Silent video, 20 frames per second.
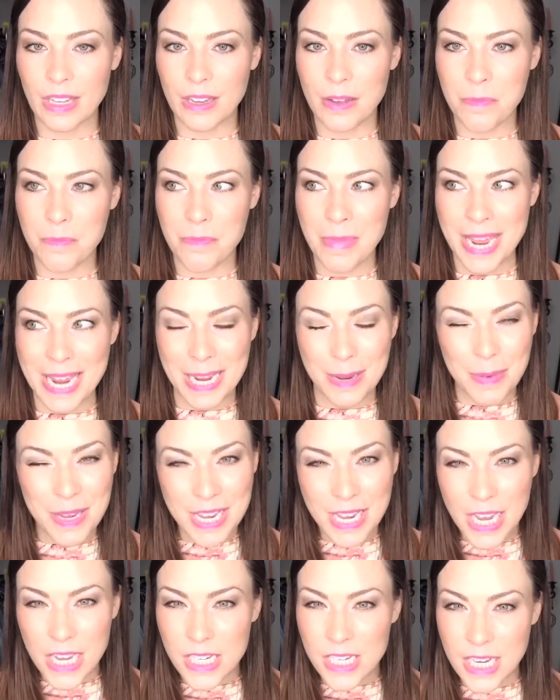
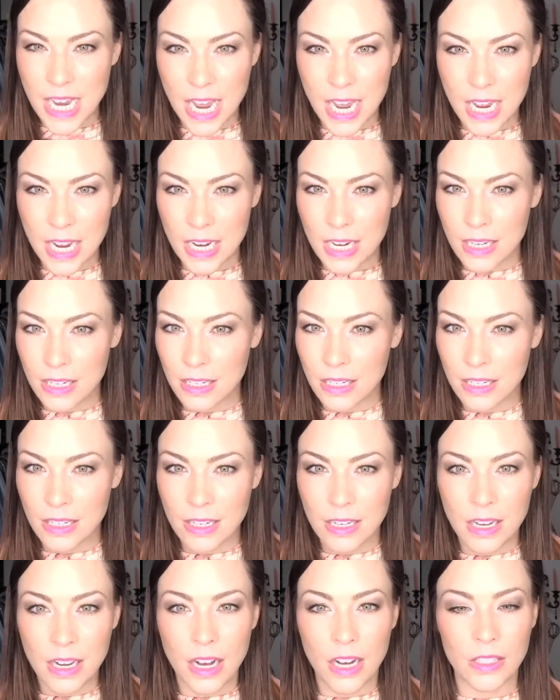a day.
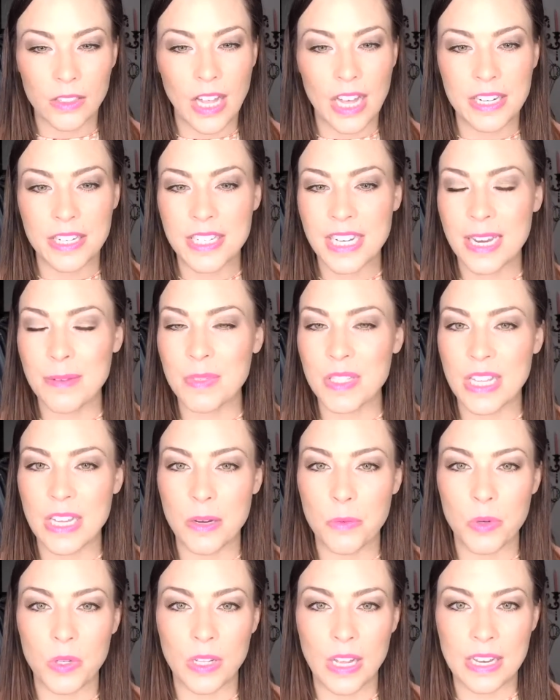A lot of times they
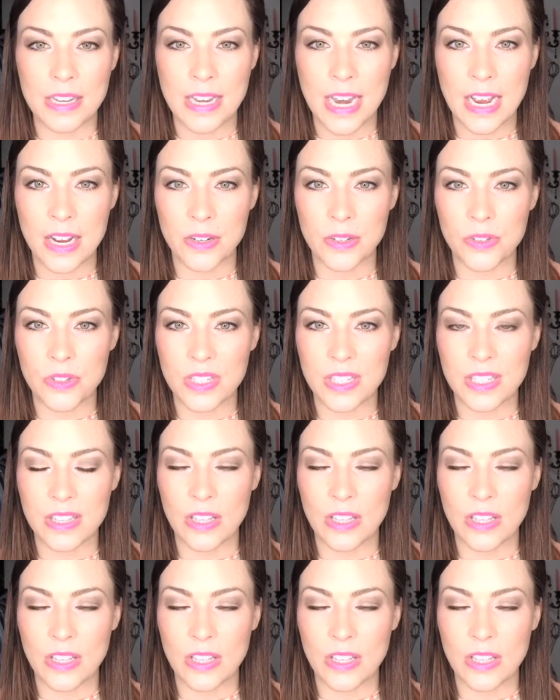will announce